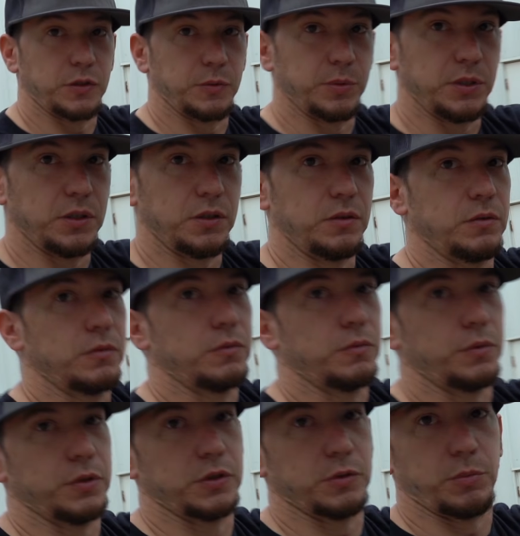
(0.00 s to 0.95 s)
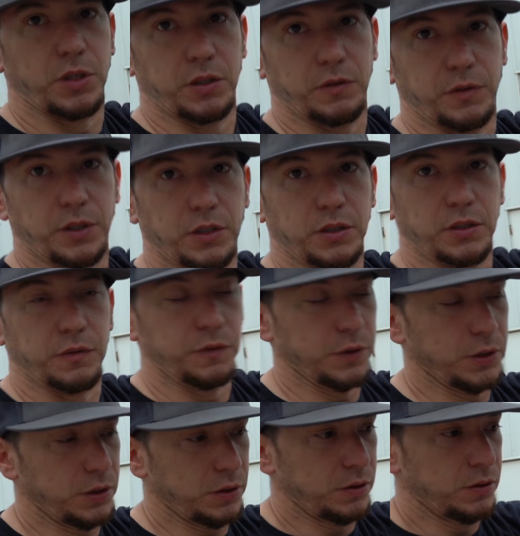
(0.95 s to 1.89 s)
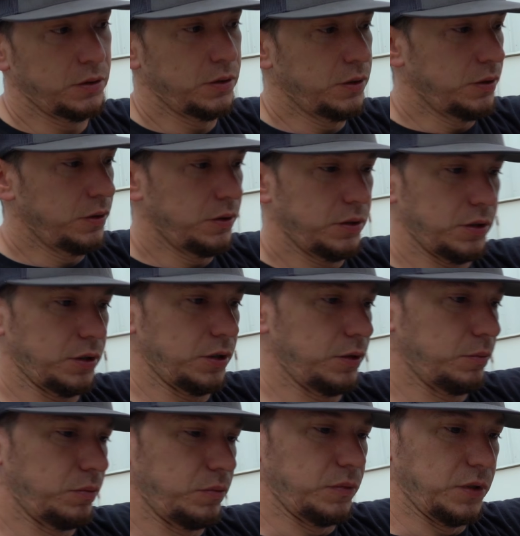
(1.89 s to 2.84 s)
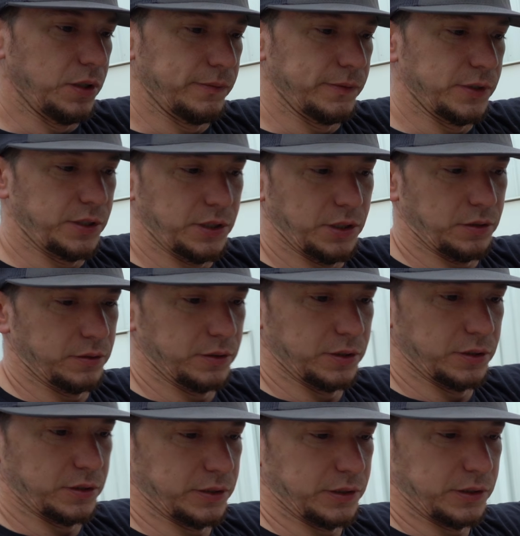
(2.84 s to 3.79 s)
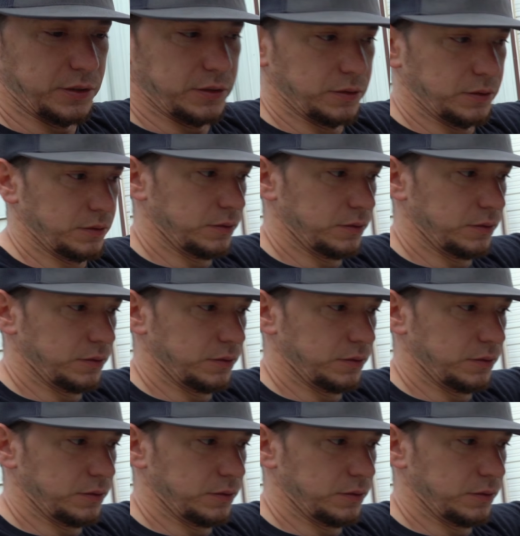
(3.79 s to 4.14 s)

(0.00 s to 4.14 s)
Speed, we just modified it to fit. Love the sound of the exhaust.